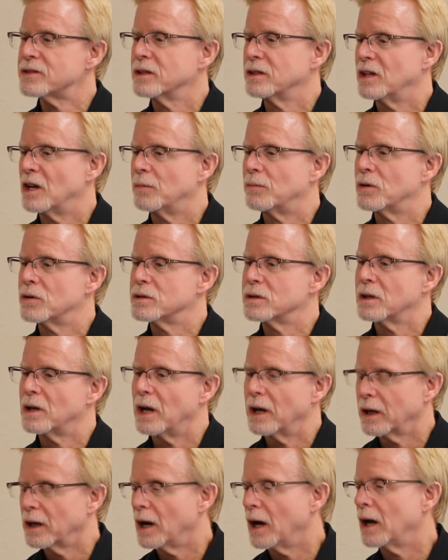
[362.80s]
the numbers that
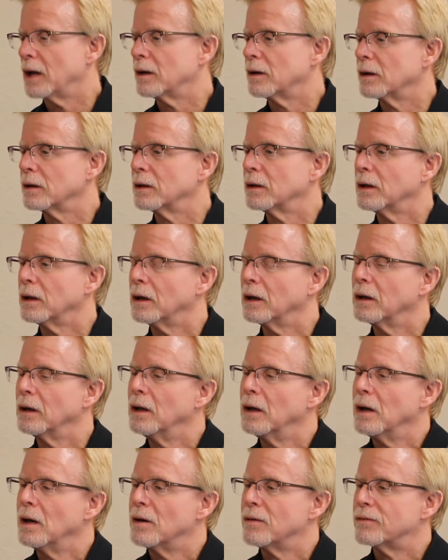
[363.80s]
I got
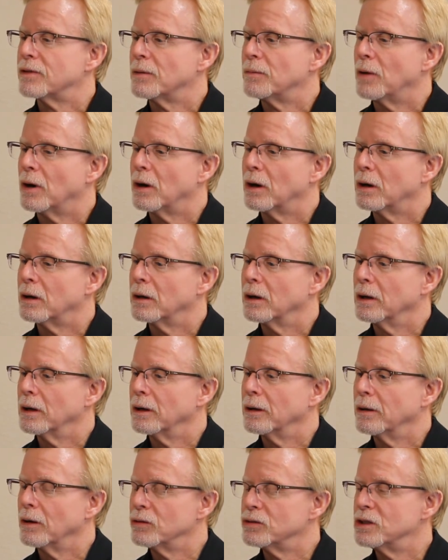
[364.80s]
from
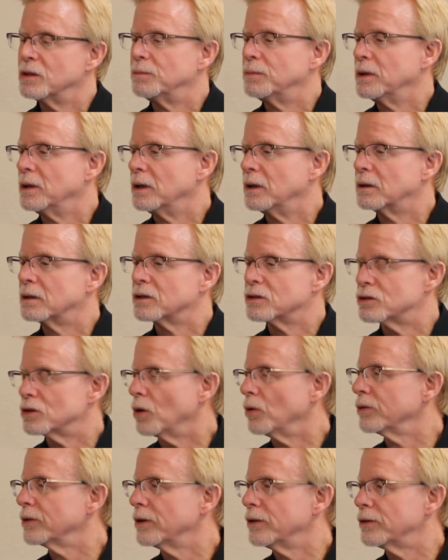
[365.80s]
our OGP
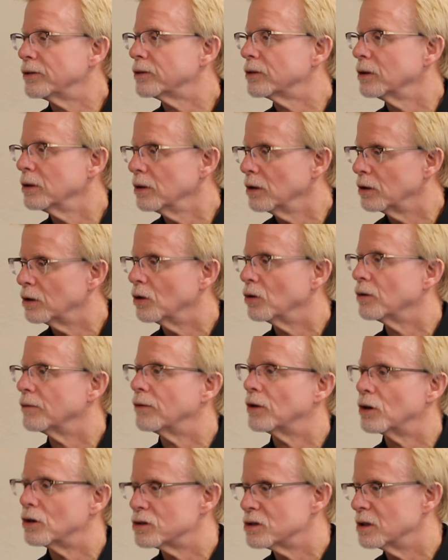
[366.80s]
consultants, of
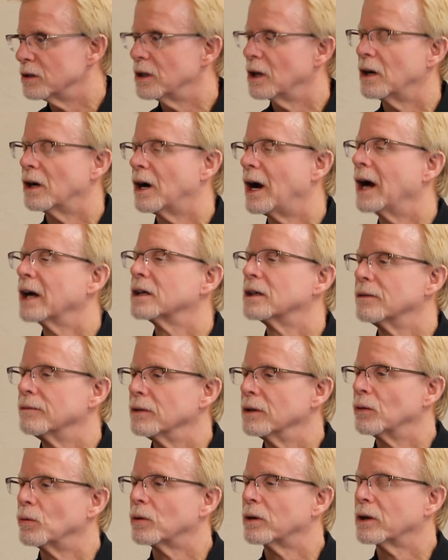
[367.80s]
herds that they are
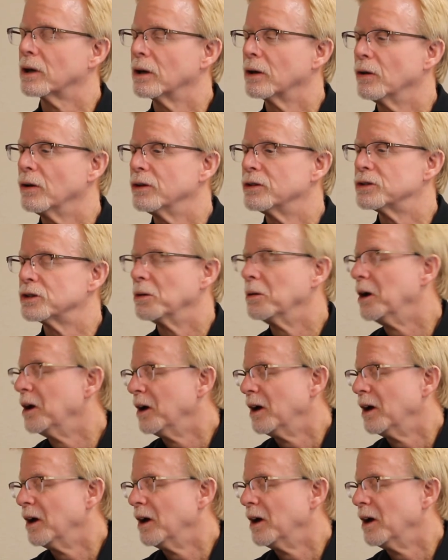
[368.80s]
actively working on. So